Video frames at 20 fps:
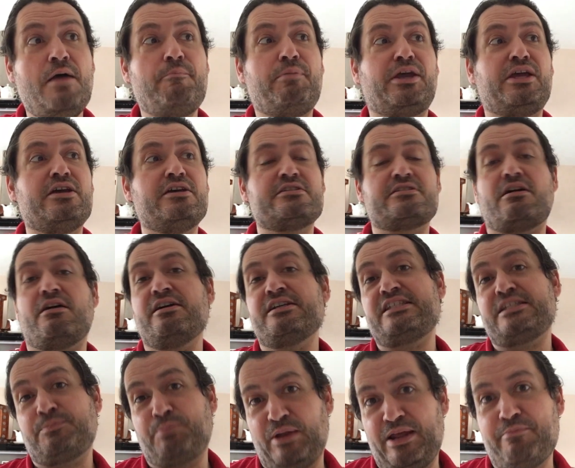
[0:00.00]
because I
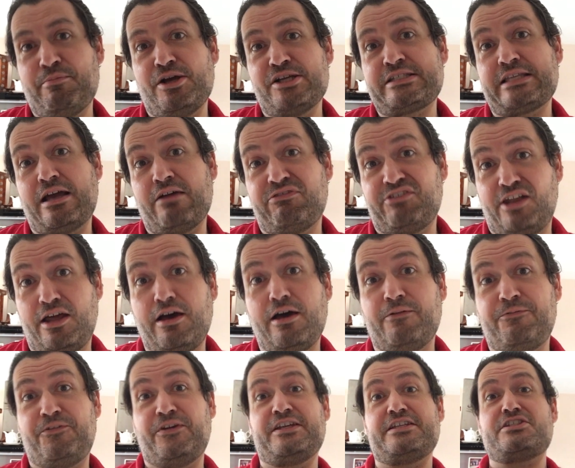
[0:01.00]
split myself
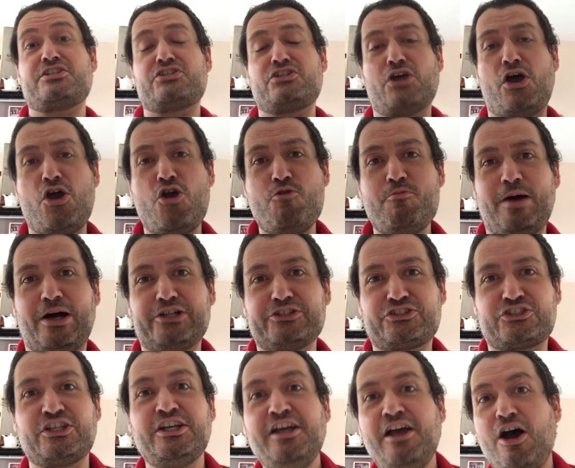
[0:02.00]
laughing so
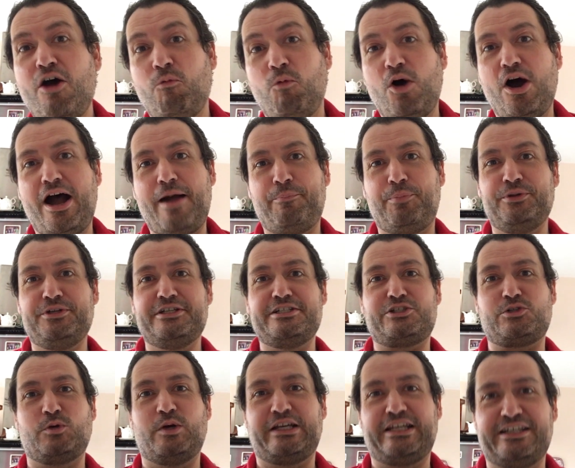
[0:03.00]
much at what happened
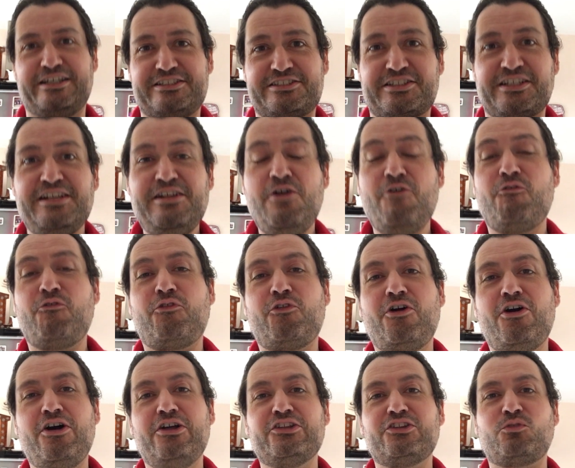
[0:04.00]
at Twickers.
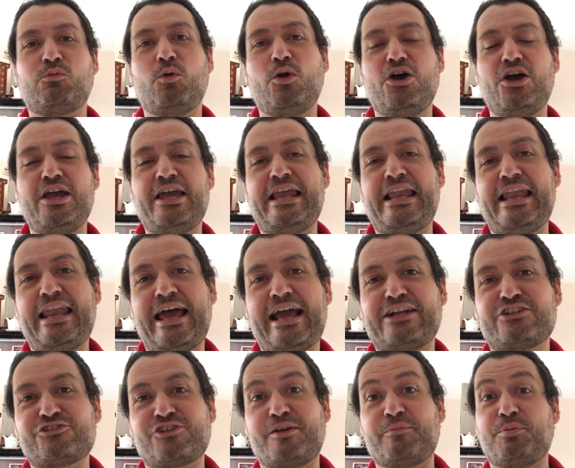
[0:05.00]
France were
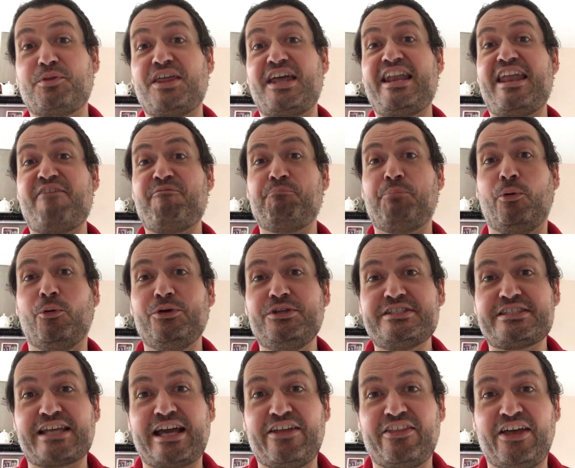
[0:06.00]
electric, but they left
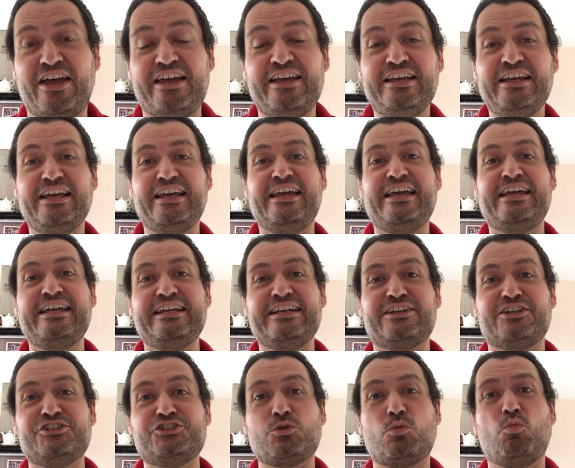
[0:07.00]
points out there.
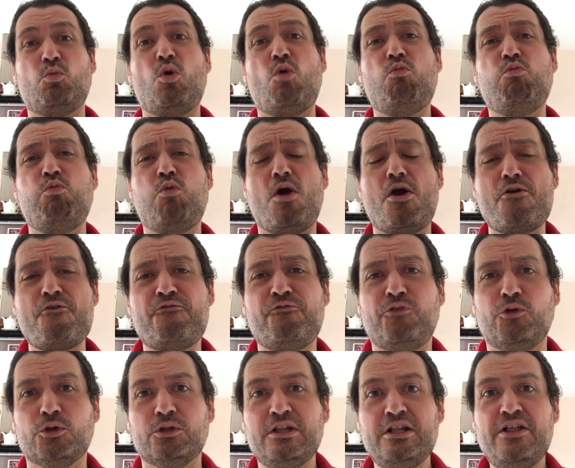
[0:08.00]
England were
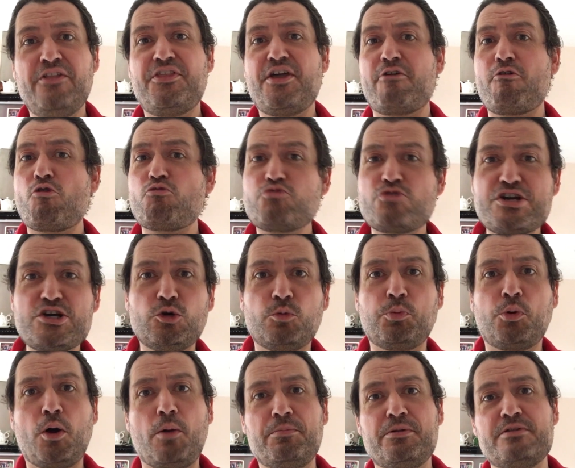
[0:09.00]
woeful. There are real
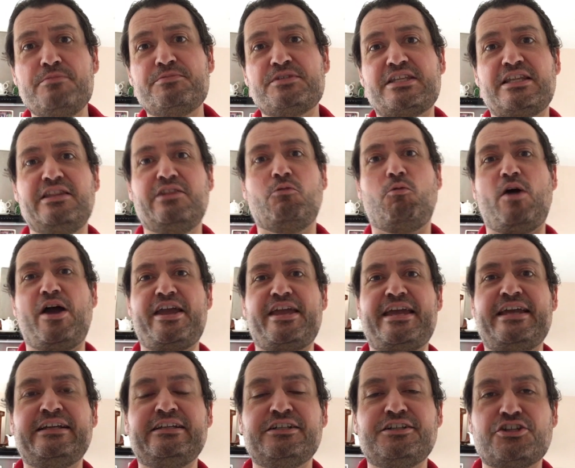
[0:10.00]
problems in the way
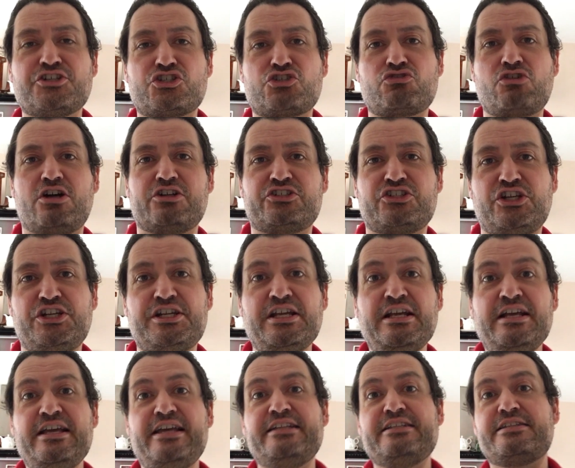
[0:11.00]
England is structured
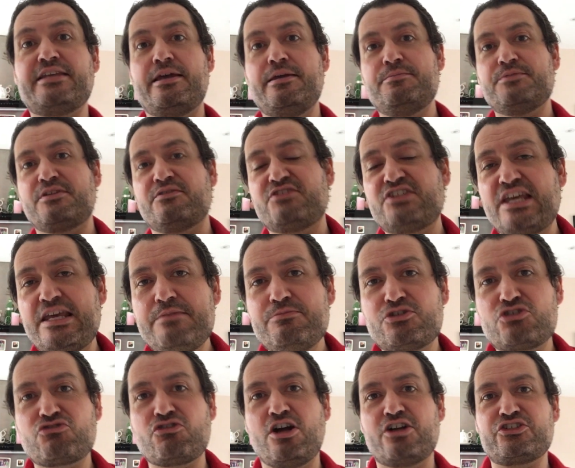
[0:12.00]
in terms of team
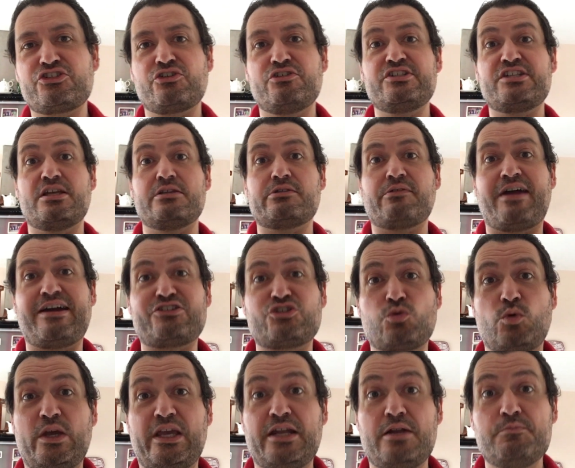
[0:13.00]
structure, in terms of how
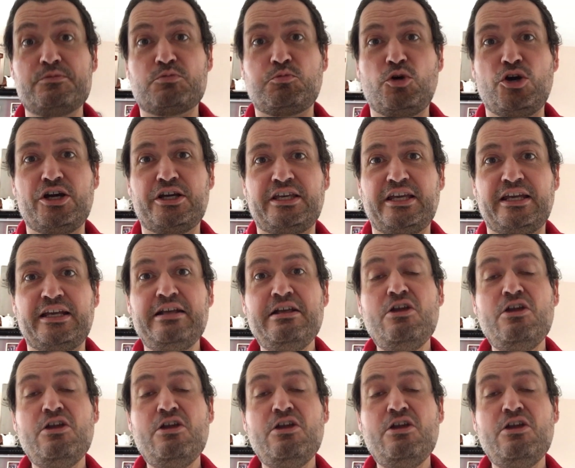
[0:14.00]
Twickenham's working.